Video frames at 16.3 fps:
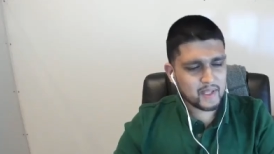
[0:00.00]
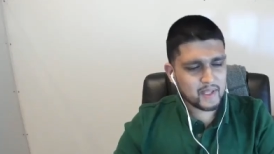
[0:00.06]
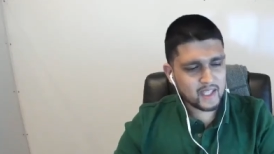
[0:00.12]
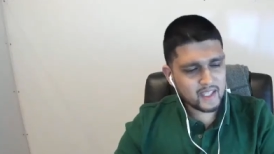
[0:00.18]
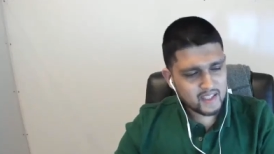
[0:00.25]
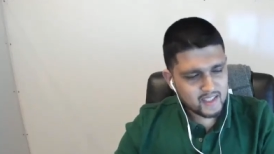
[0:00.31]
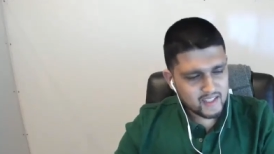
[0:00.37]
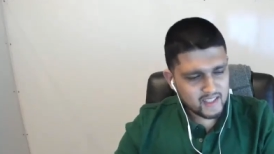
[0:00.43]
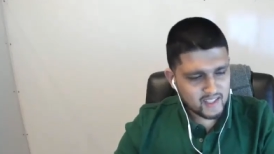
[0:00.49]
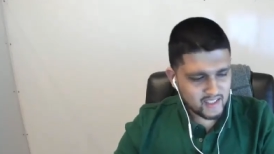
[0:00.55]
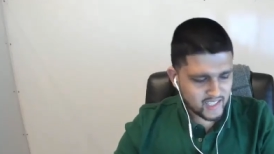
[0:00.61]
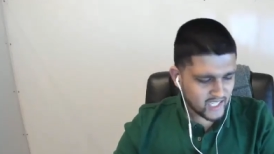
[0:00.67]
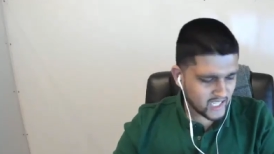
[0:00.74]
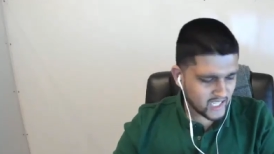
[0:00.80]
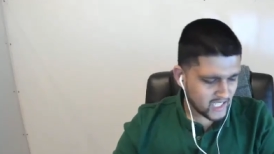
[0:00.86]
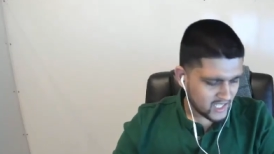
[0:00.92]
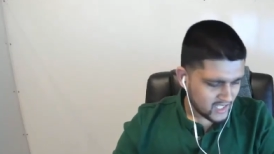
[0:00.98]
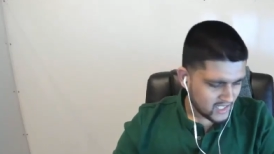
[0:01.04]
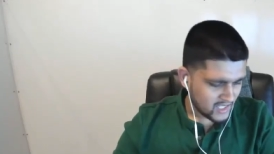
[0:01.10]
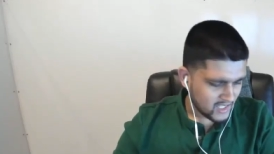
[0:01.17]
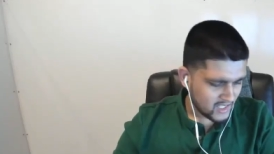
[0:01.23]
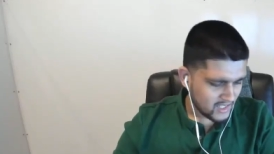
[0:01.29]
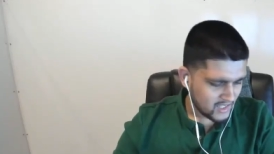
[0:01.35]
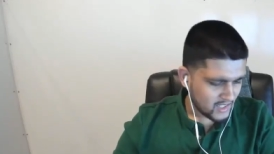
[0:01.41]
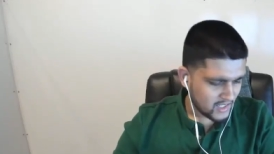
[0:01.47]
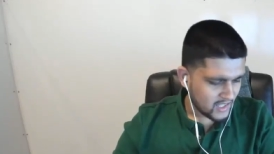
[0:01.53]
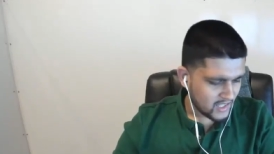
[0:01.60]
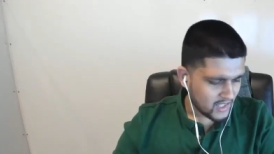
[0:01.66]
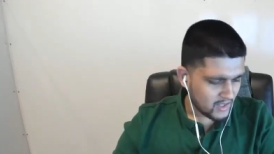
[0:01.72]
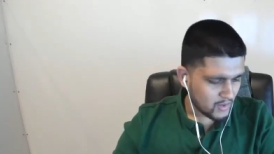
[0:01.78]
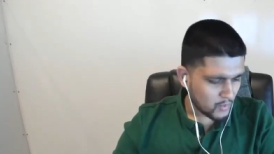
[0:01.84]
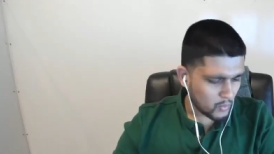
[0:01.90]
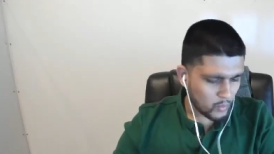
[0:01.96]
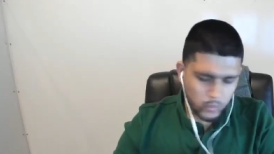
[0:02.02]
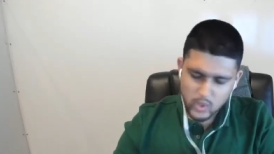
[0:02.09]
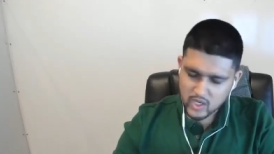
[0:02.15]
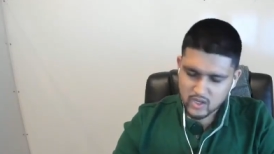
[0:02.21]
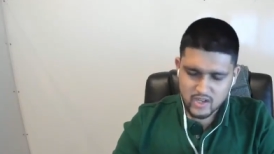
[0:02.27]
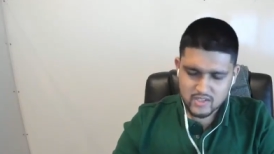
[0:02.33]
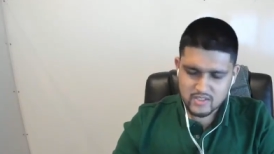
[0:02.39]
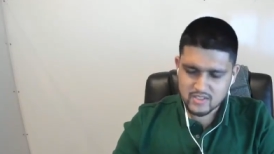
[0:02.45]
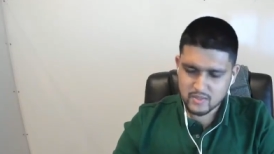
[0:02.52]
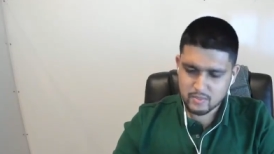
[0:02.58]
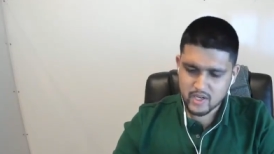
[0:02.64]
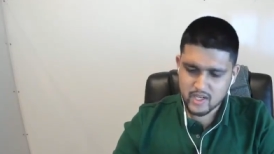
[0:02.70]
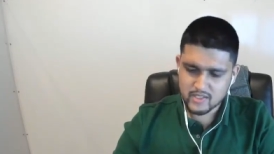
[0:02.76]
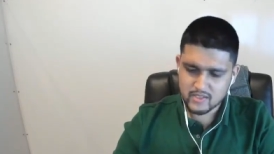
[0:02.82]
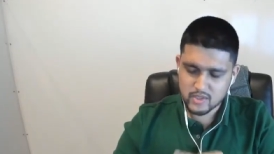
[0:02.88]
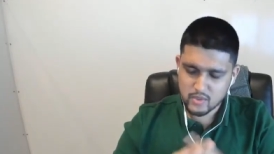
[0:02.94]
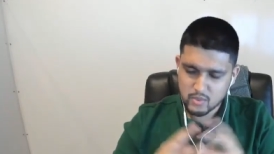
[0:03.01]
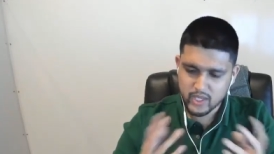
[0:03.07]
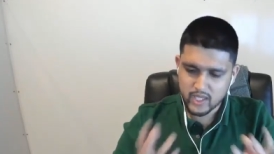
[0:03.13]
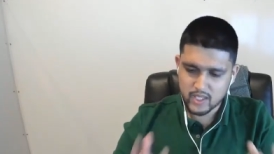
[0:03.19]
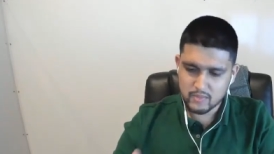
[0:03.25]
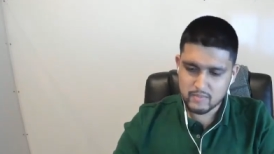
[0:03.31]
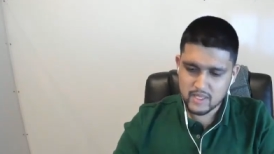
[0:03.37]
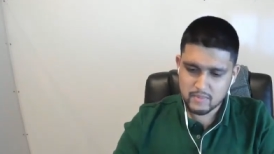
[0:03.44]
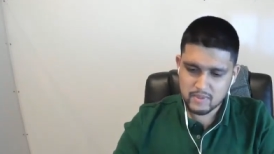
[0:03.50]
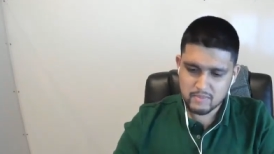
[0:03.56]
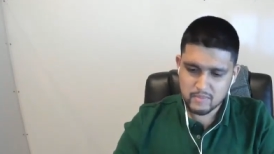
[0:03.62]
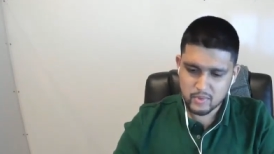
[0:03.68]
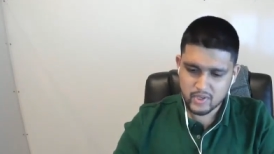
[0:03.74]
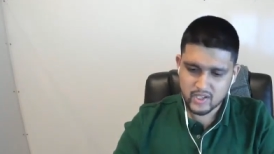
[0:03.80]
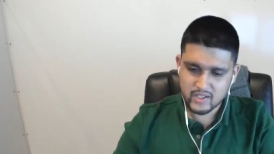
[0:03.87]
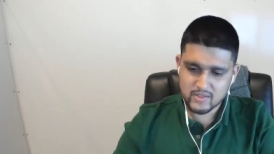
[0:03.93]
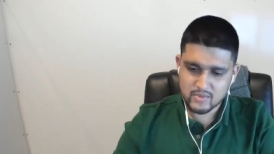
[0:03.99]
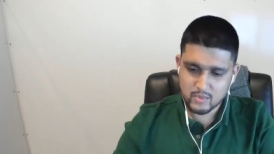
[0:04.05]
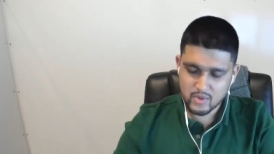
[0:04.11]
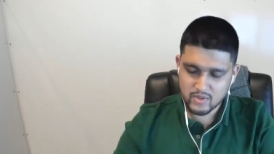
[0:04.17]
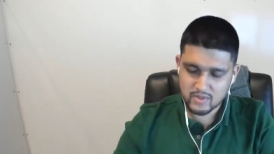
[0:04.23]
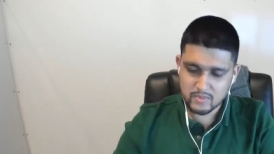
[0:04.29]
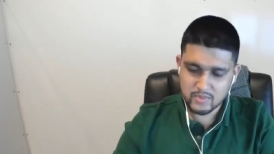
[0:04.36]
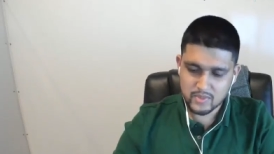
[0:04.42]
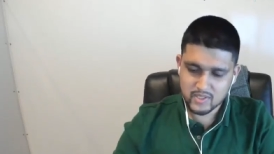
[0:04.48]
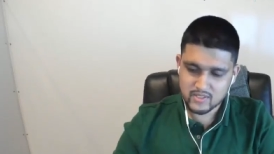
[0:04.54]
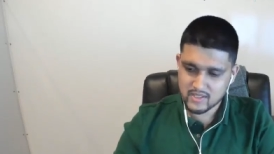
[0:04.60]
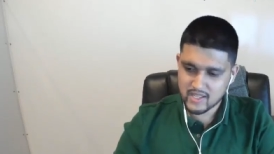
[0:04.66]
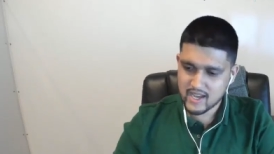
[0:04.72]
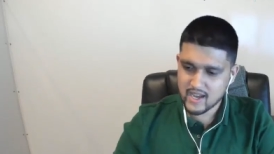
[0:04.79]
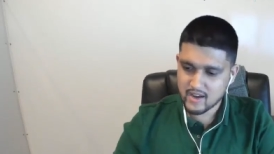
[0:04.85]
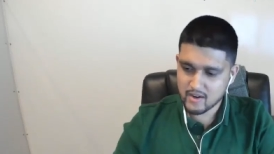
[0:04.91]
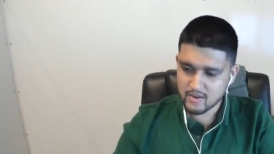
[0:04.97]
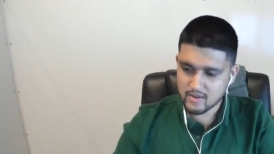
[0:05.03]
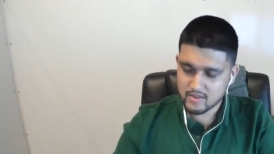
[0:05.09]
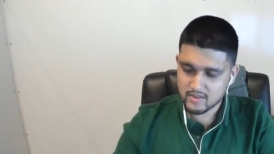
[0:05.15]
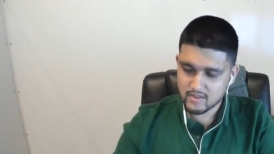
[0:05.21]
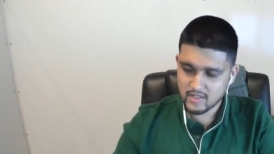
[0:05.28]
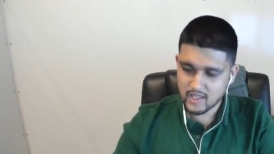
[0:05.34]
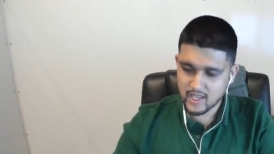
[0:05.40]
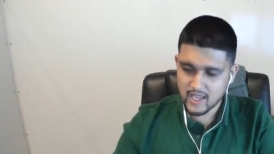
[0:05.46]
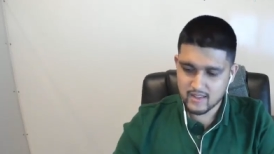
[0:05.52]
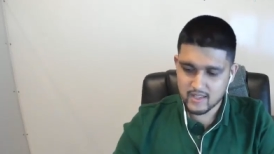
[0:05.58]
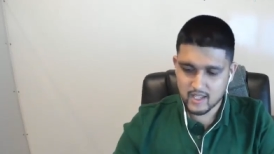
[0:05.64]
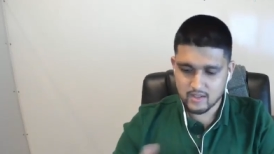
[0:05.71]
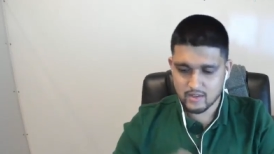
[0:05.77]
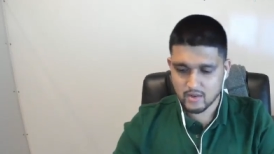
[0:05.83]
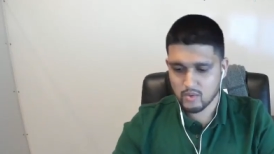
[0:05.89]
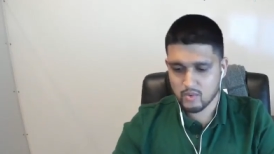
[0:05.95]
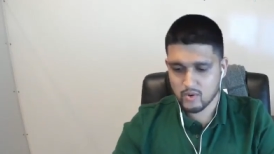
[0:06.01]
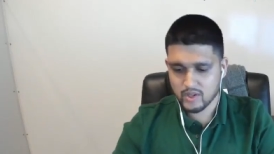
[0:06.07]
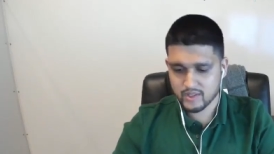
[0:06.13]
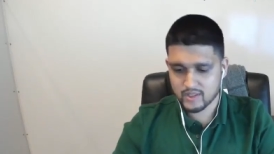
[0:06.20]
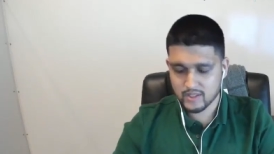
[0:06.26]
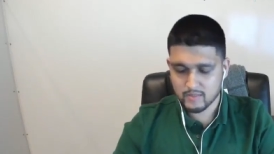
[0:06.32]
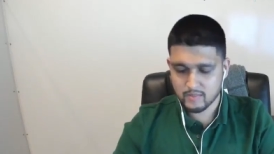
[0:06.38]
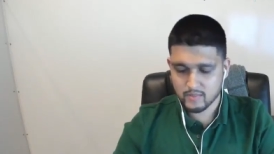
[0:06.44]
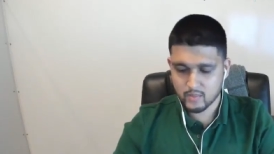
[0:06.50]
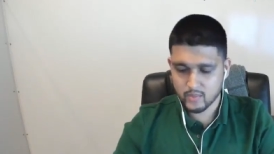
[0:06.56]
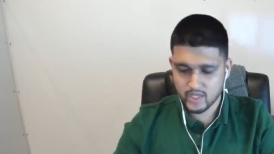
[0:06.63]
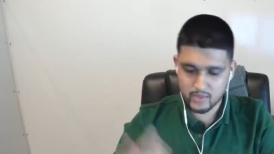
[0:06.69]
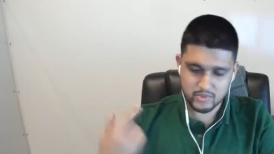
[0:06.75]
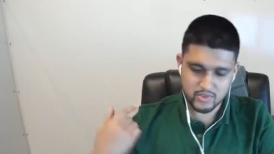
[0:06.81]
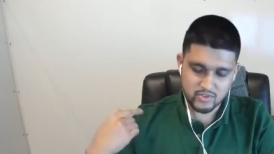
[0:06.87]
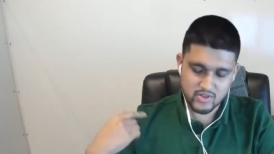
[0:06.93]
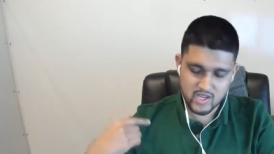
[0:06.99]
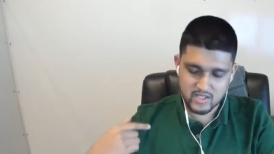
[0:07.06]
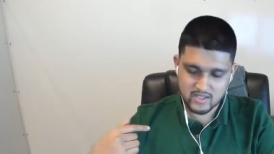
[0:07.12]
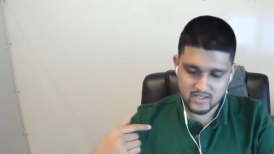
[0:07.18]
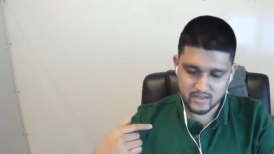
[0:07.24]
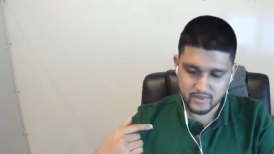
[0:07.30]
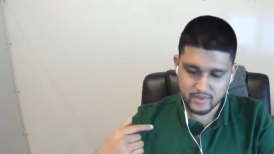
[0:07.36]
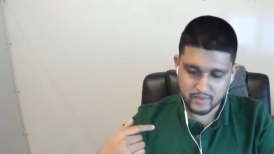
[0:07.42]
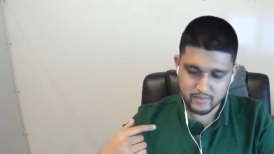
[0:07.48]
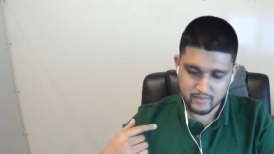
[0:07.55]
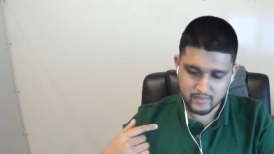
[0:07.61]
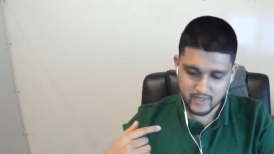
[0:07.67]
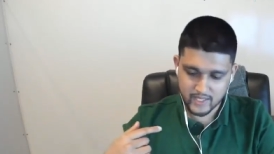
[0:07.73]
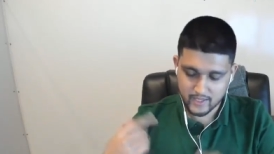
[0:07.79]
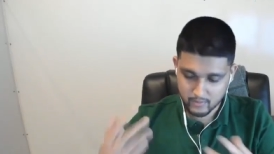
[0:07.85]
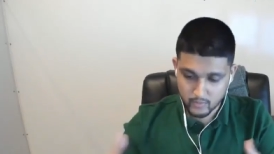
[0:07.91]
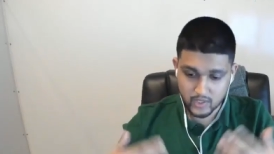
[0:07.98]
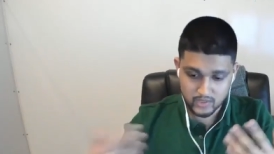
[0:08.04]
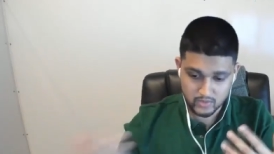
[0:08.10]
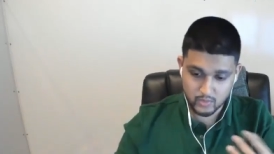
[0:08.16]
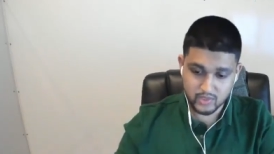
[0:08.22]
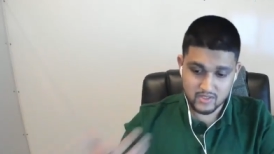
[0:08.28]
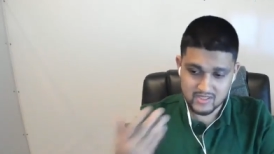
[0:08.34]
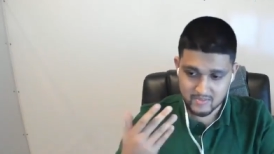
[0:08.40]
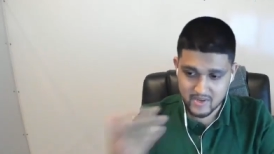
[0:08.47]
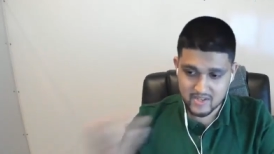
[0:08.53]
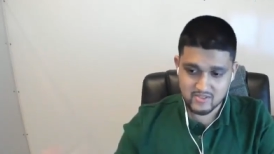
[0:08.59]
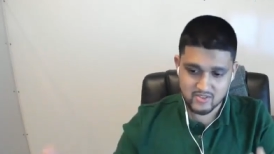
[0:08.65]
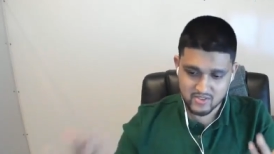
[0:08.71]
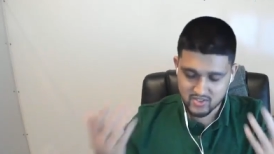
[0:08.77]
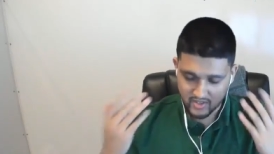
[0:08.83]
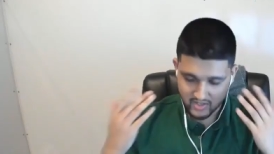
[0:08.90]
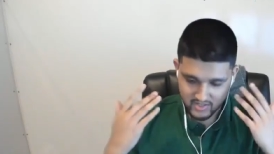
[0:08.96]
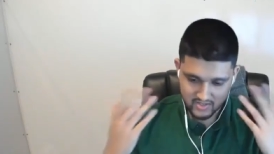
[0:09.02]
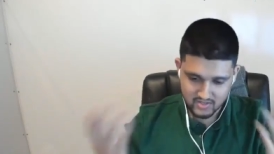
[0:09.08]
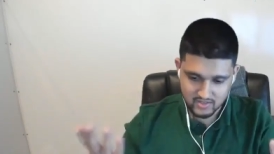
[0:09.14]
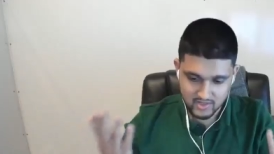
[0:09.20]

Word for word: me that what causes the price? Oh, wait, maybe more kids want the books now and they don't want them when I was trying to sell them, like, because when the semester starts.